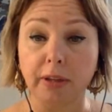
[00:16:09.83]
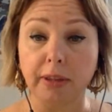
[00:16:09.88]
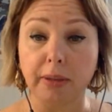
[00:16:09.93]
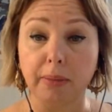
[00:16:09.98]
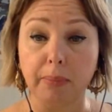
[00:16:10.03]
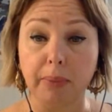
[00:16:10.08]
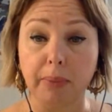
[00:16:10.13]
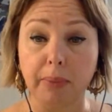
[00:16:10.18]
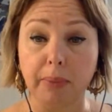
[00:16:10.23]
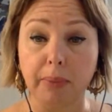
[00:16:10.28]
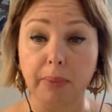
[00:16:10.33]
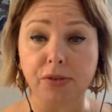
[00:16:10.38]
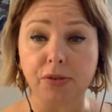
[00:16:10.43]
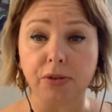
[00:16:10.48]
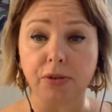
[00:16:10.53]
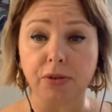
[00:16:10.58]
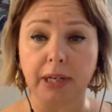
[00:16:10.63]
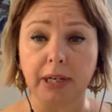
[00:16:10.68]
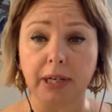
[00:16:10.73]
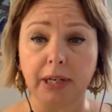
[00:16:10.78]
that the
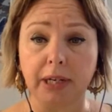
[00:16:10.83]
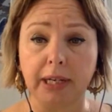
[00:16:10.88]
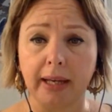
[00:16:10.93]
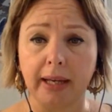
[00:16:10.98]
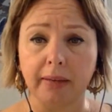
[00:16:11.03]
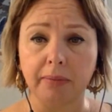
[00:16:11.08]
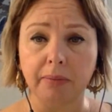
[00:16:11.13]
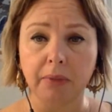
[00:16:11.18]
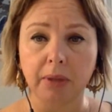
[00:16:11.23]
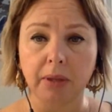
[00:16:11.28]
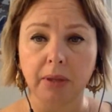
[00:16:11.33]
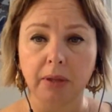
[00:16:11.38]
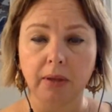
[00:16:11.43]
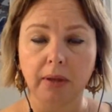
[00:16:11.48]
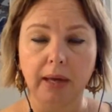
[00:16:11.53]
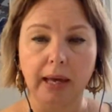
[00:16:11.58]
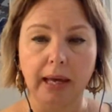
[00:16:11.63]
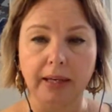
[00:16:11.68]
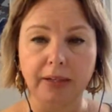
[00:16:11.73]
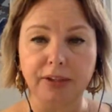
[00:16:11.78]
ministry are
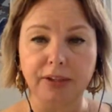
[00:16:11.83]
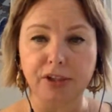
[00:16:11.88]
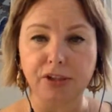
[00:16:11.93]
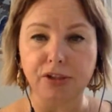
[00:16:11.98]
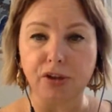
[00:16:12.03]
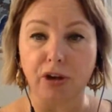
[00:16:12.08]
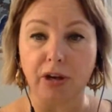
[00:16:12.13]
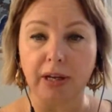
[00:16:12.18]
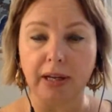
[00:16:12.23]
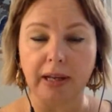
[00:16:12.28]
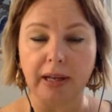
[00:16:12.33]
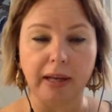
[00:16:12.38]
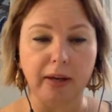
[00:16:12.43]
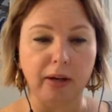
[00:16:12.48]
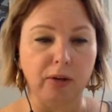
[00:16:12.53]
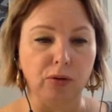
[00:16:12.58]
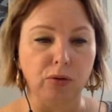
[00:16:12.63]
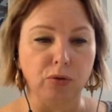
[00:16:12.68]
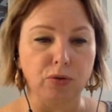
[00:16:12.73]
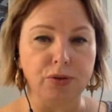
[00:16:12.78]

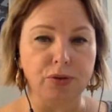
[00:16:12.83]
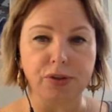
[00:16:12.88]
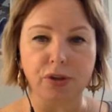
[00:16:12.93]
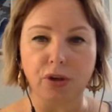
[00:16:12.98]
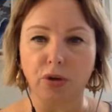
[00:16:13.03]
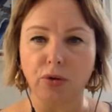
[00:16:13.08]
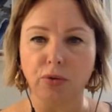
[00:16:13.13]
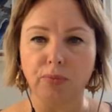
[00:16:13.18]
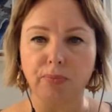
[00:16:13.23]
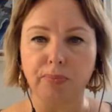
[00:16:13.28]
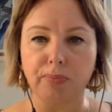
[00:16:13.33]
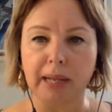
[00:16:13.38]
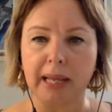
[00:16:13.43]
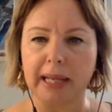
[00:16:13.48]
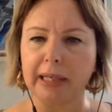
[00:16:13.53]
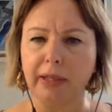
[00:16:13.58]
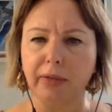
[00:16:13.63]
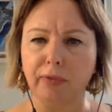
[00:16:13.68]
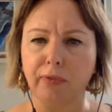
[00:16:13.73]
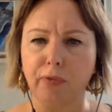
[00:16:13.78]
also
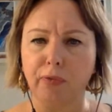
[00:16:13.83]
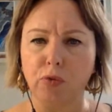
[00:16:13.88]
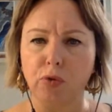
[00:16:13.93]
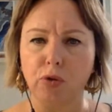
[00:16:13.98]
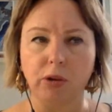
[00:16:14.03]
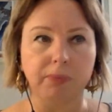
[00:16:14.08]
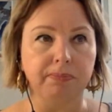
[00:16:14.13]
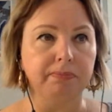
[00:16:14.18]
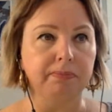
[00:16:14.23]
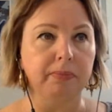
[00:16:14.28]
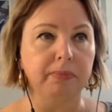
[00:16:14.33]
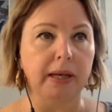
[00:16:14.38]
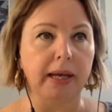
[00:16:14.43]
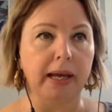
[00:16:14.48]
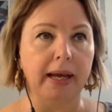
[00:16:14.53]
planning for